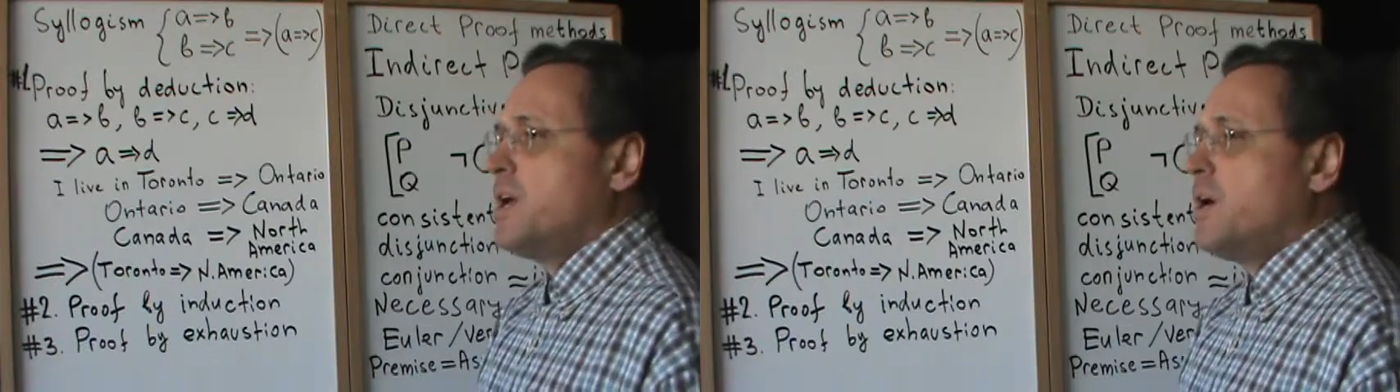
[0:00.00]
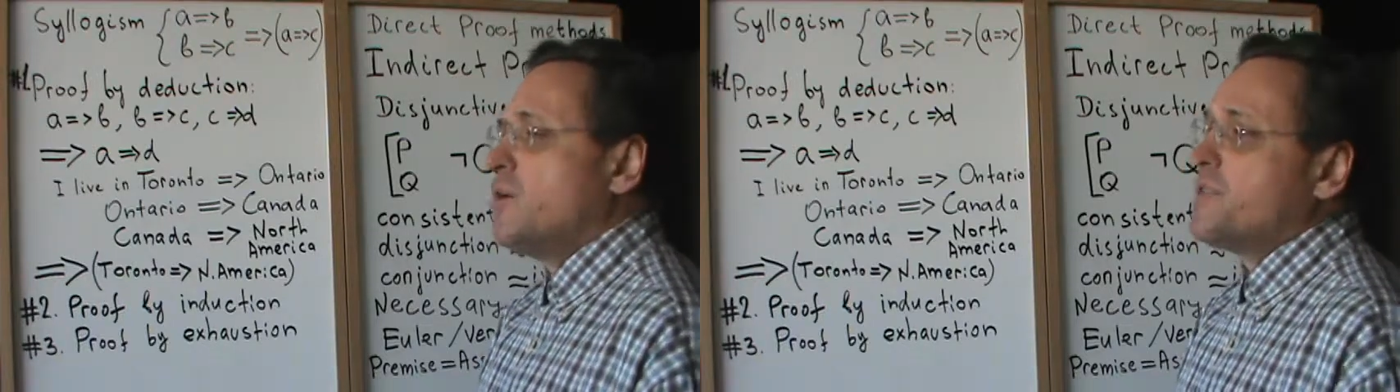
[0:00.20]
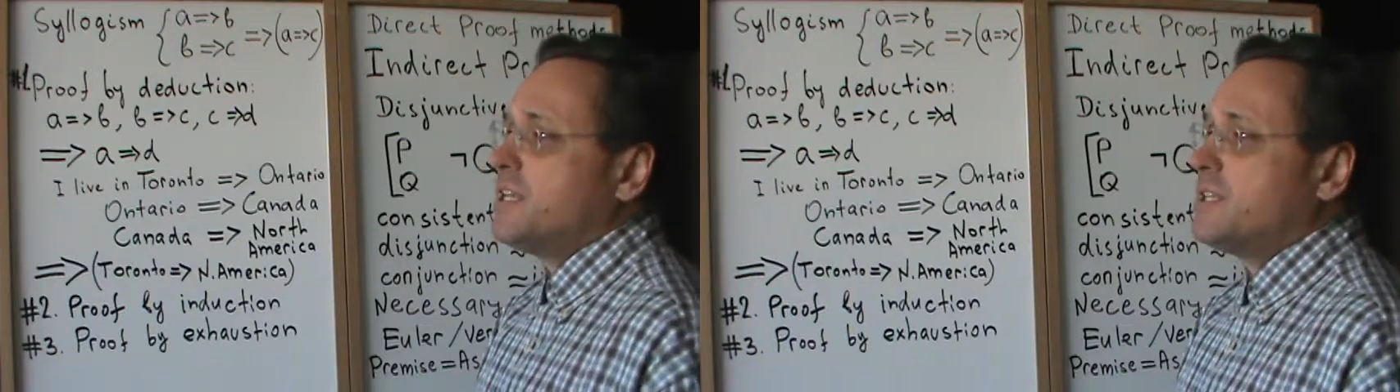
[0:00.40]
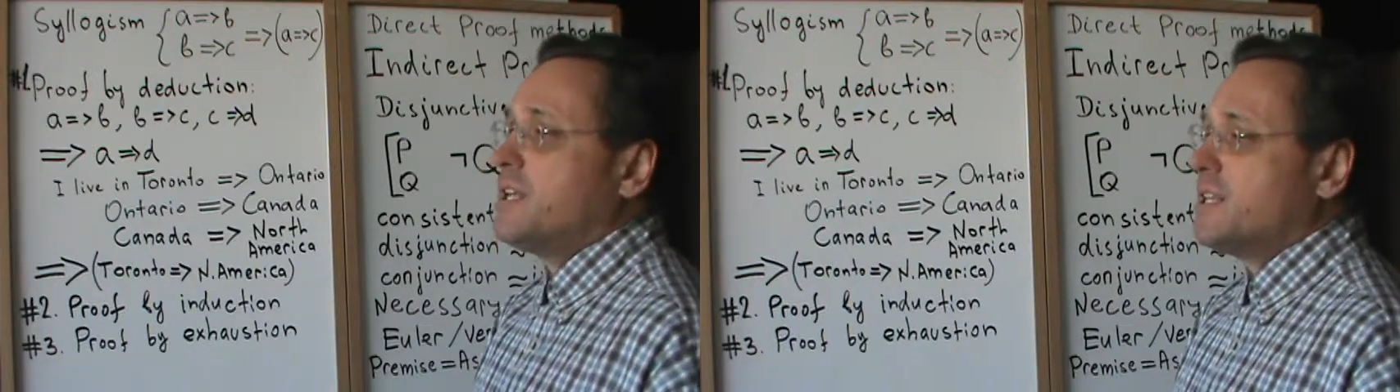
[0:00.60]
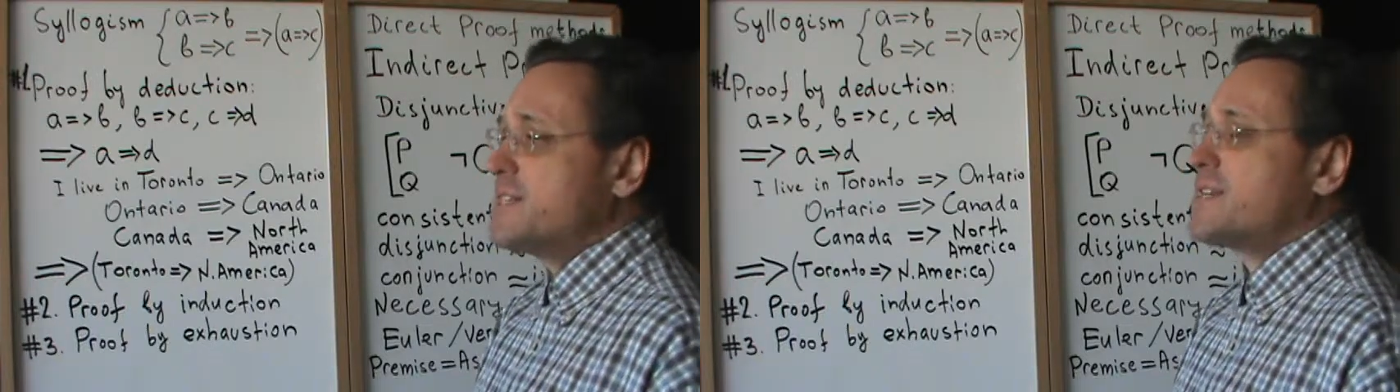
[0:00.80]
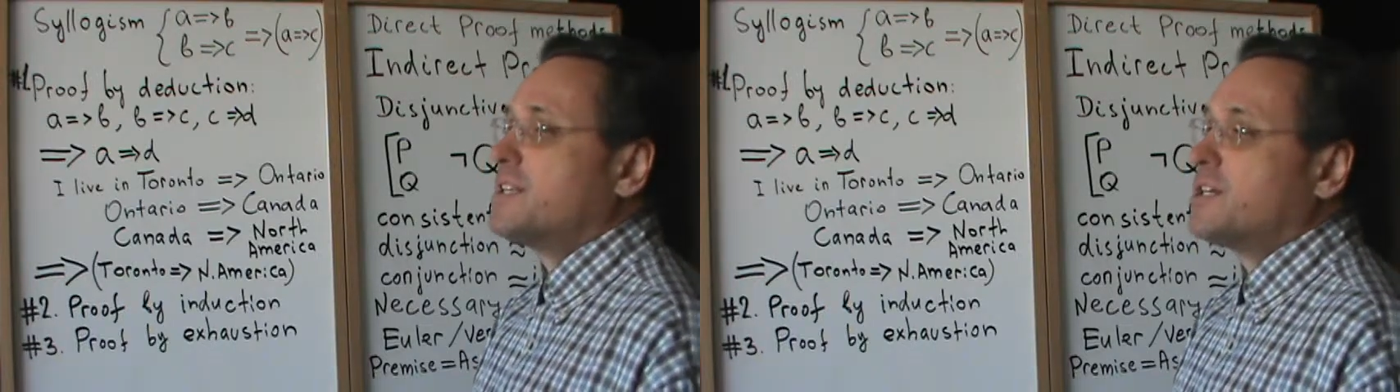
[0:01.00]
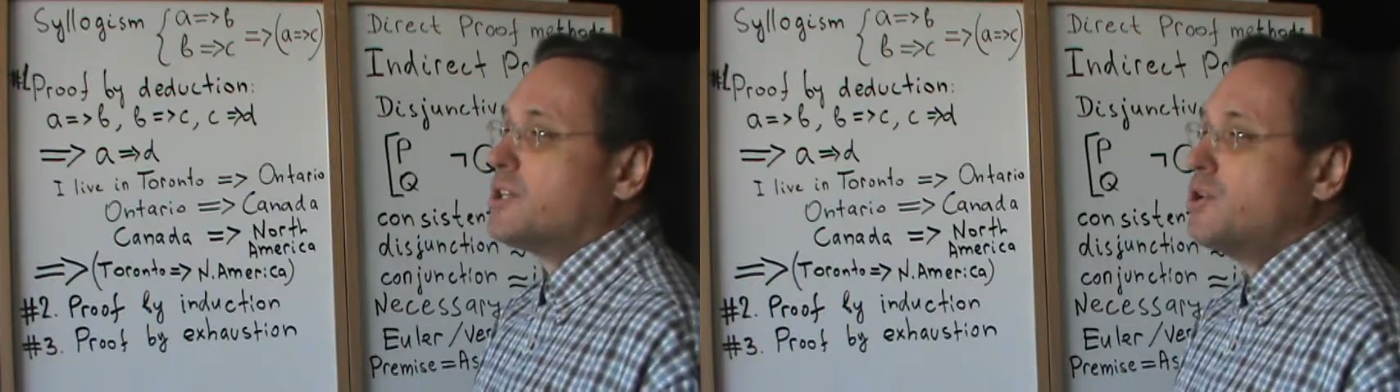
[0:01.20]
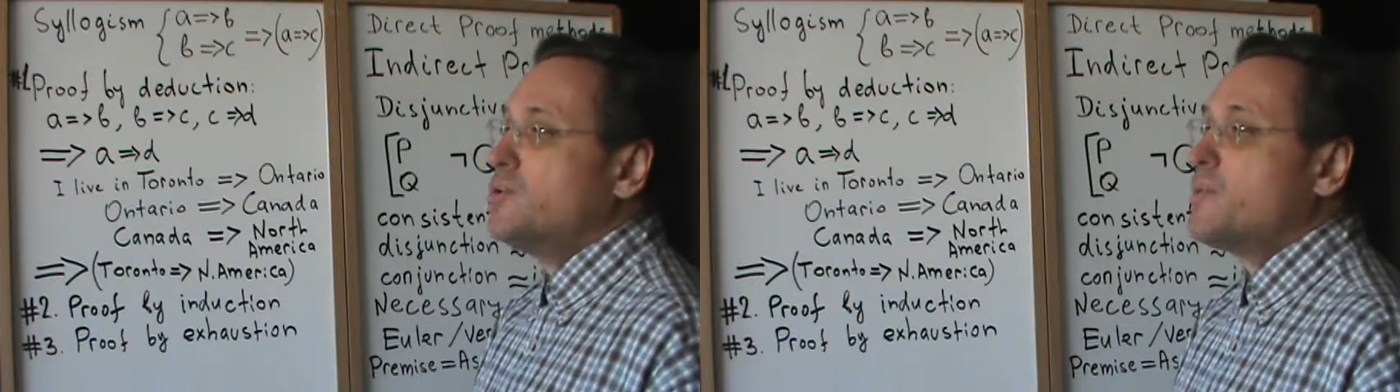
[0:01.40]
oh, then let's
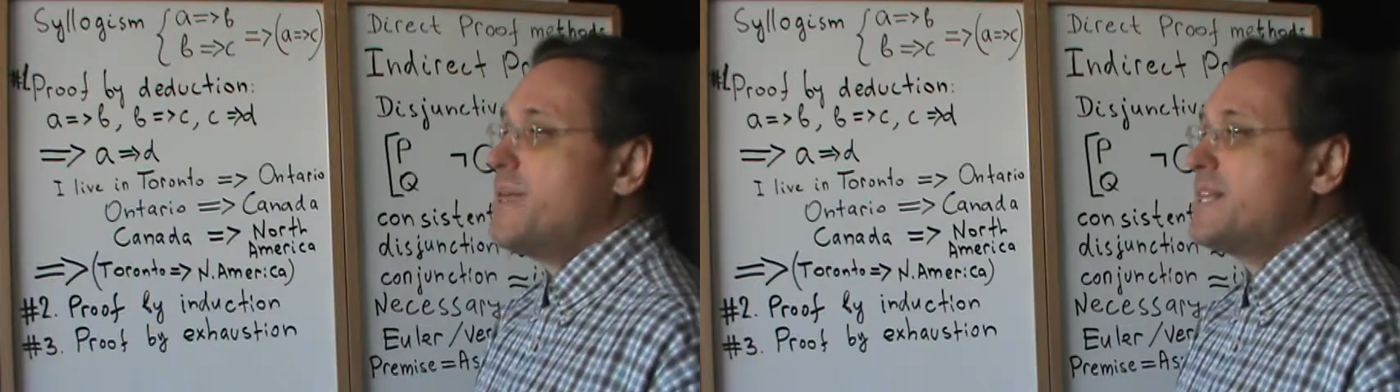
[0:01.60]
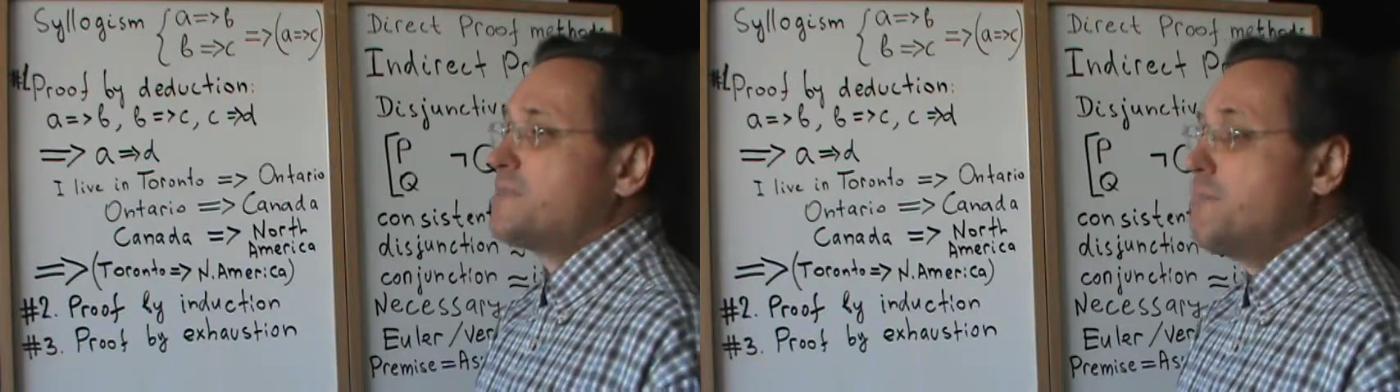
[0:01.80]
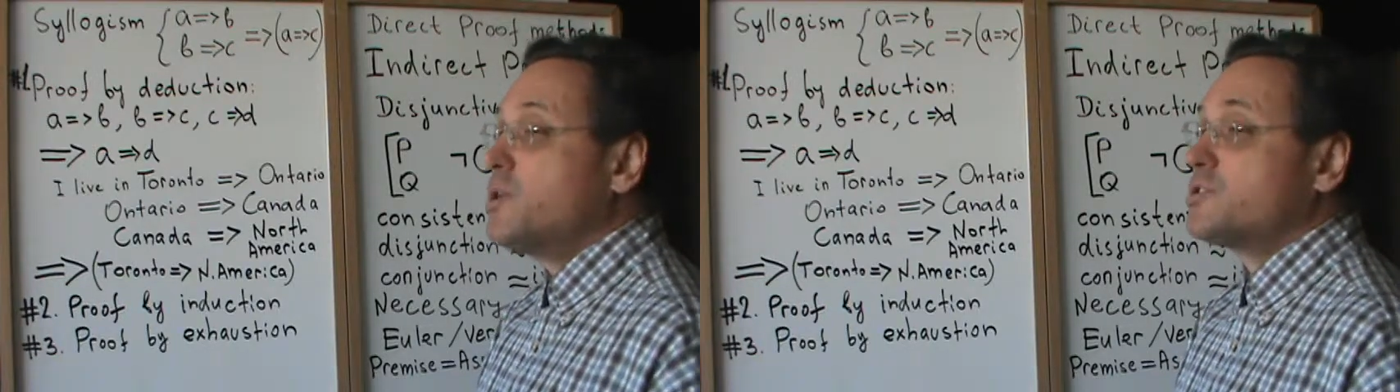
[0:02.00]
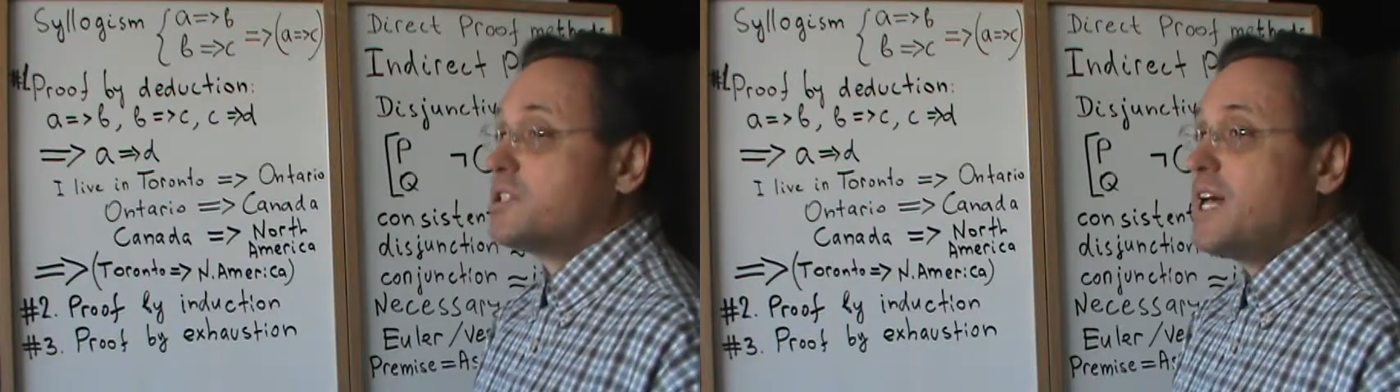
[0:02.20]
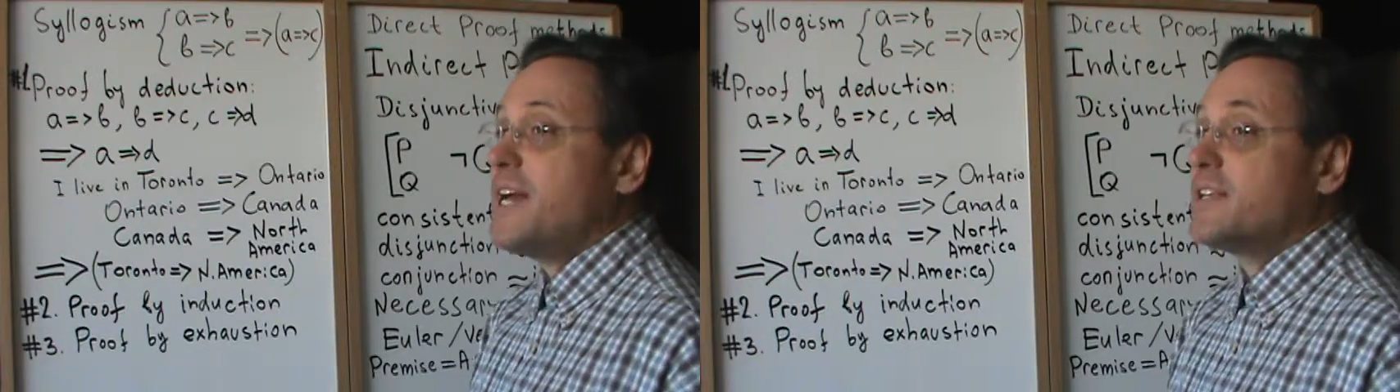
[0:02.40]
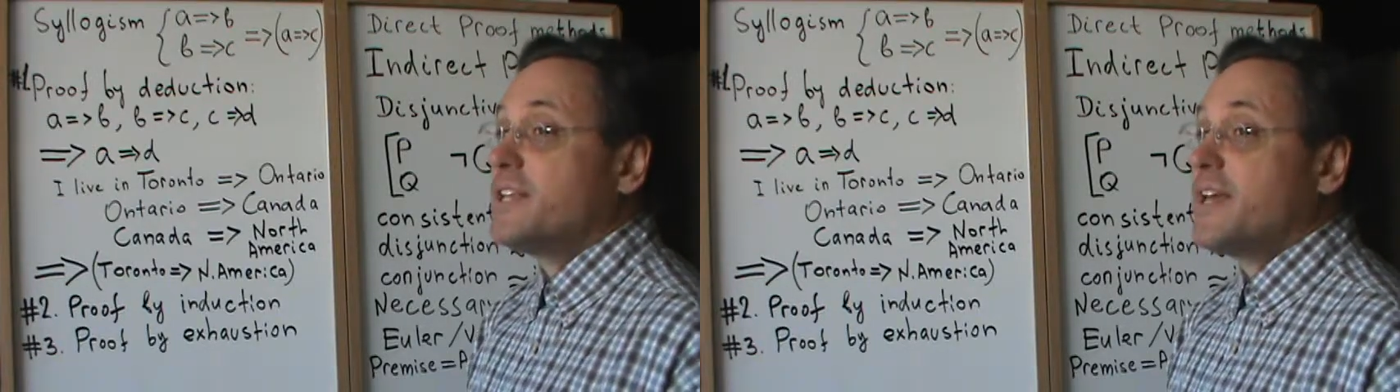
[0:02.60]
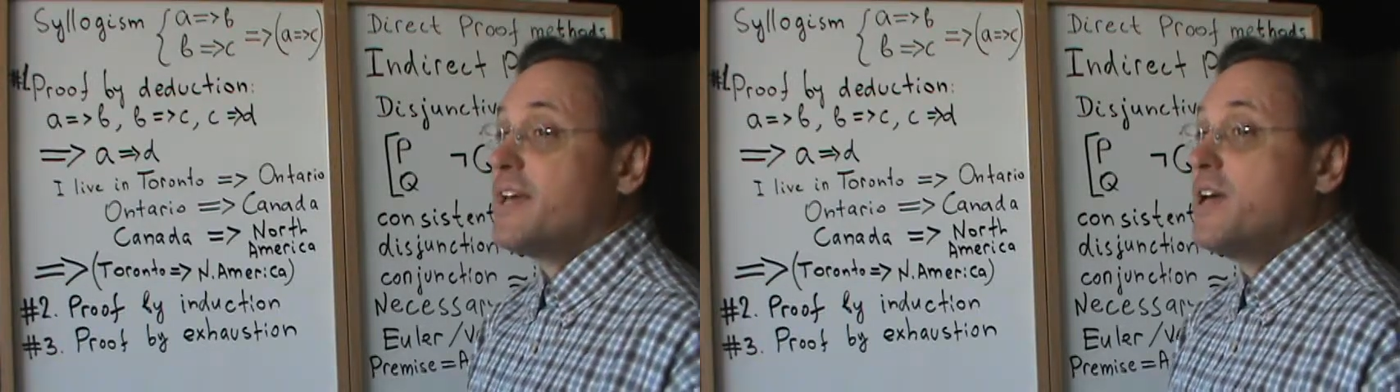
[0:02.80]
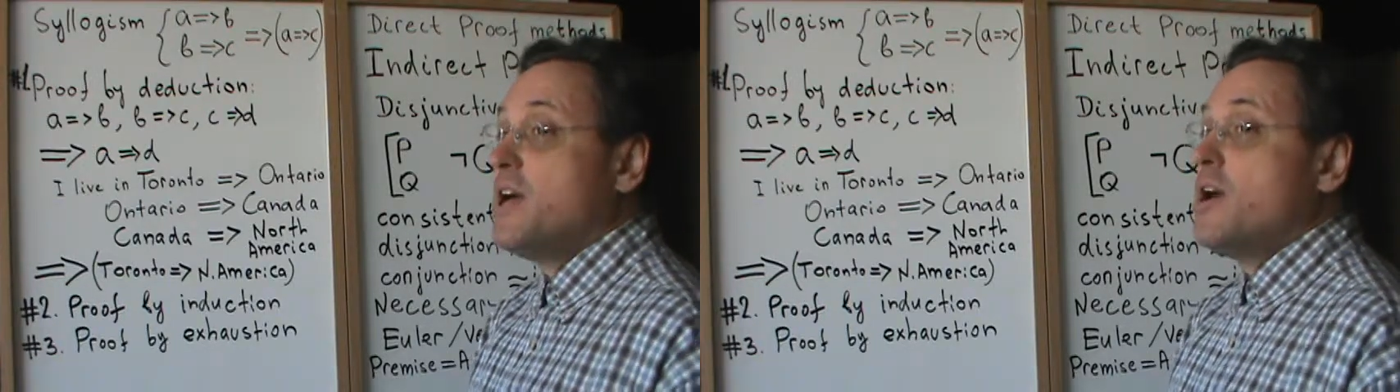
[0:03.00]
conclude that most likely